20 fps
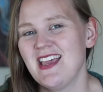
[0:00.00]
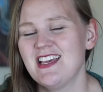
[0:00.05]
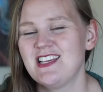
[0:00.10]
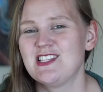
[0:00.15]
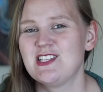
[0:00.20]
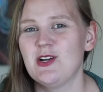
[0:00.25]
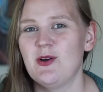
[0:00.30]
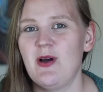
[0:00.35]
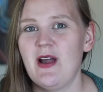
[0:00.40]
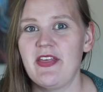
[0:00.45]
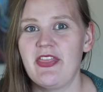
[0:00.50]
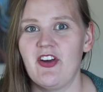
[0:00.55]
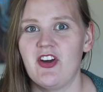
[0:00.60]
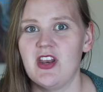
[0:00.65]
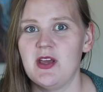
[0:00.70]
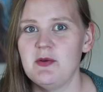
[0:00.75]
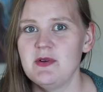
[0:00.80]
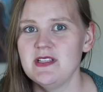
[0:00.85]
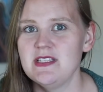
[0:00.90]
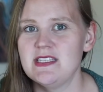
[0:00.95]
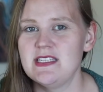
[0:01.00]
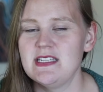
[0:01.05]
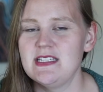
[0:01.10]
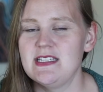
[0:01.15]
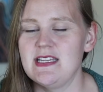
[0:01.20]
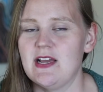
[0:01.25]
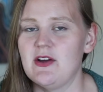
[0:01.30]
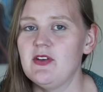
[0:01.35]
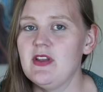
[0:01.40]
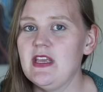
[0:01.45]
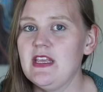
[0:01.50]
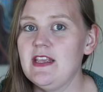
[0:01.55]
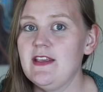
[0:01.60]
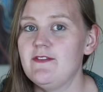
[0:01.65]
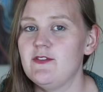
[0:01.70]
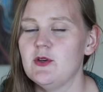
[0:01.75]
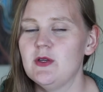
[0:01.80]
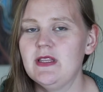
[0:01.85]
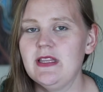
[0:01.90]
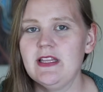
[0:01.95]
So I thought I would sit down and
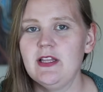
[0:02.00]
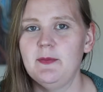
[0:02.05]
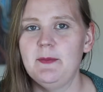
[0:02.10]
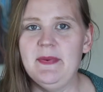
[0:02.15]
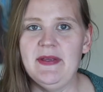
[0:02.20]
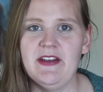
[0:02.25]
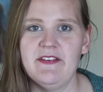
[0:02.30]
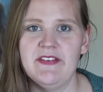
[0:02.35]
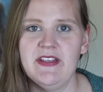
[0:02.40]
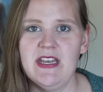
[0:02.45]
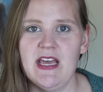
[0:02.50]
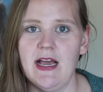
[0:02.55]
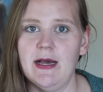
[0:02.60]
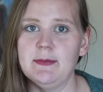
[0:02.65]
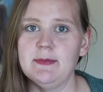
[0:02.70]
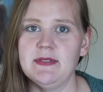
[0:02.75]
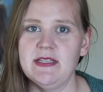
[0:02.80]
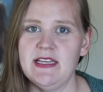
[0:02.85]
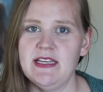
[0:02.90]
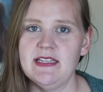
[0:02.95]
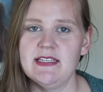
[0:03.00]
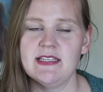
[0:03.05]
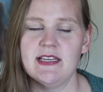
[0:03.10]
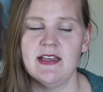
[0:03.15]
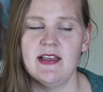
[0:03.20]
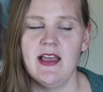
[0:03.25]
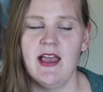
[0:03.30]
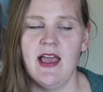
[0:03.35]
give you a little bit of an update.